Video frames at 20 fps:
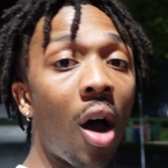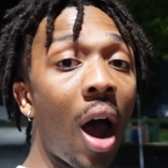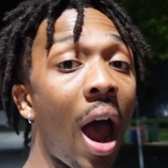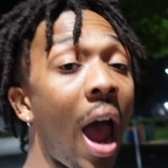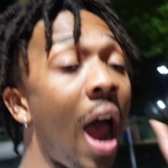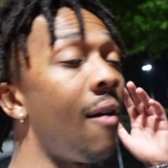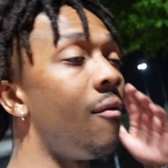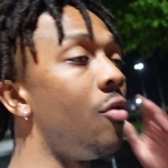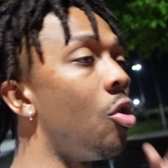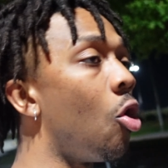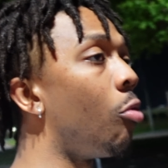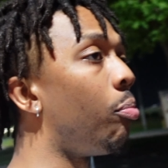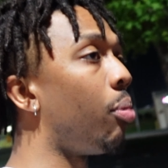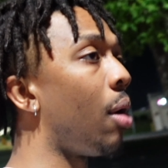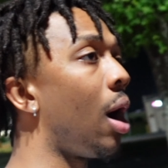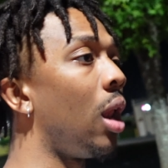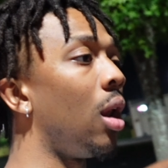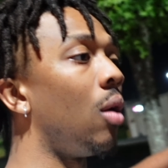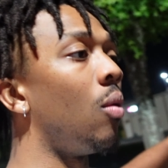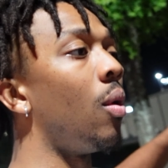I have no
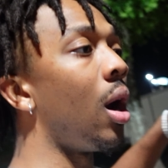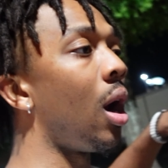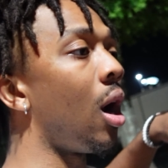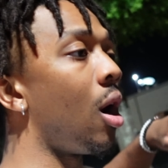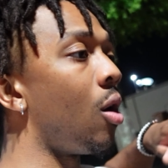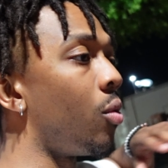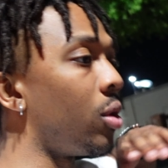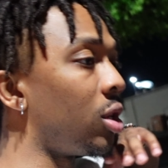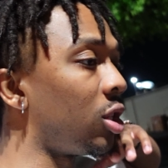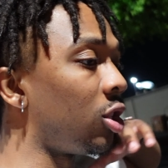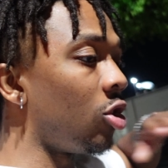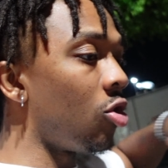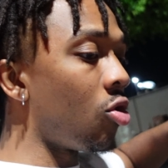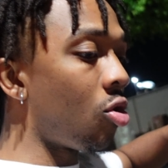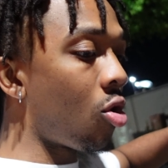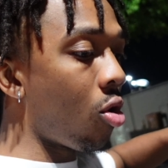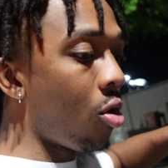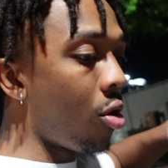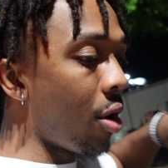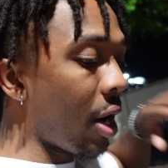problem with her. We're still
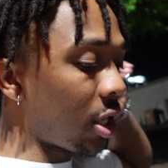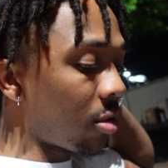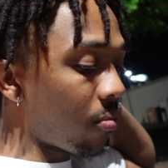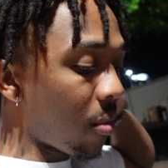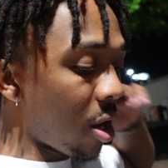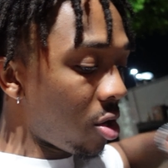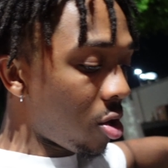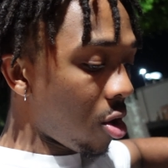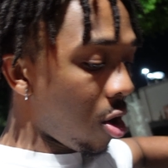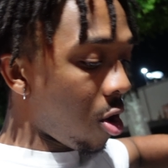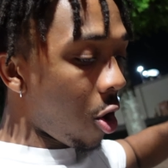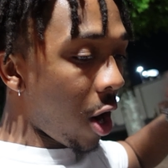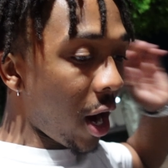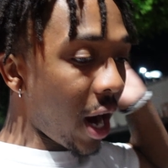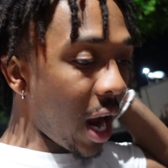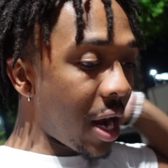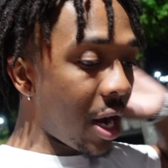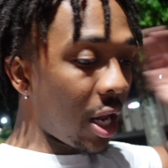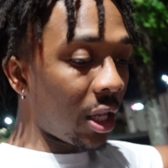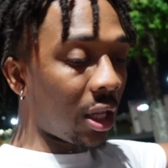cool. That's my dog. I
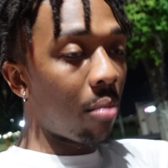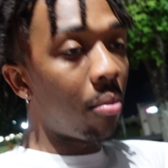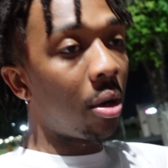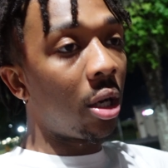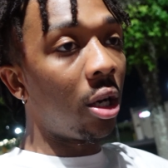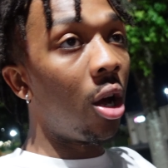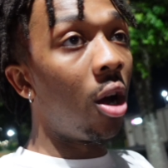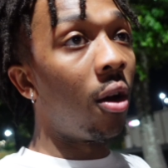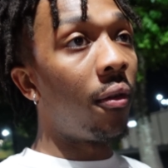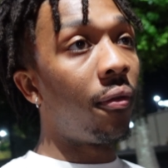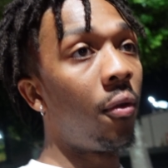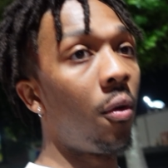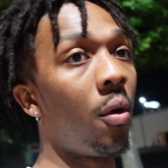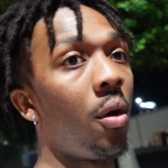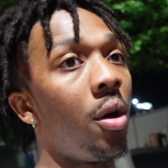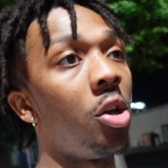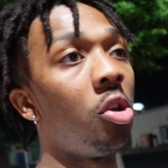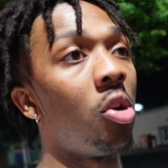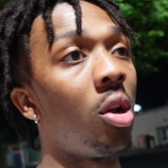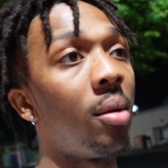got nothing but love for
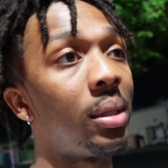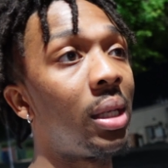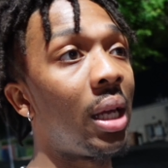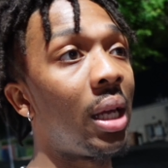her. You know what I'm